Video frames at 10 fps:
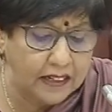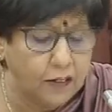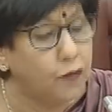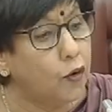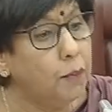
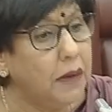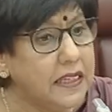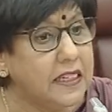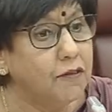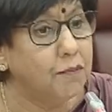and is a
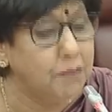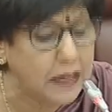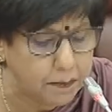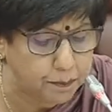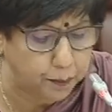
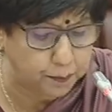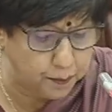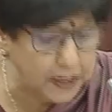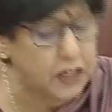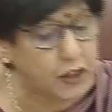formative
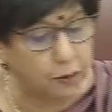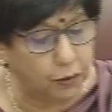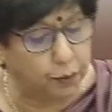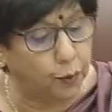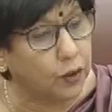
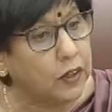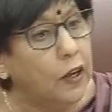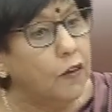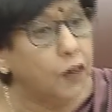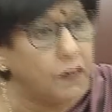mid-term
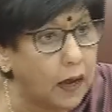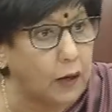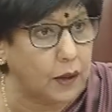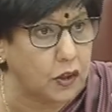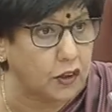report
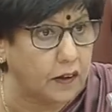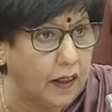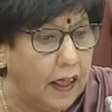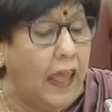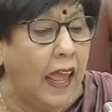for
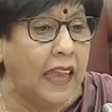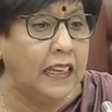evaluation.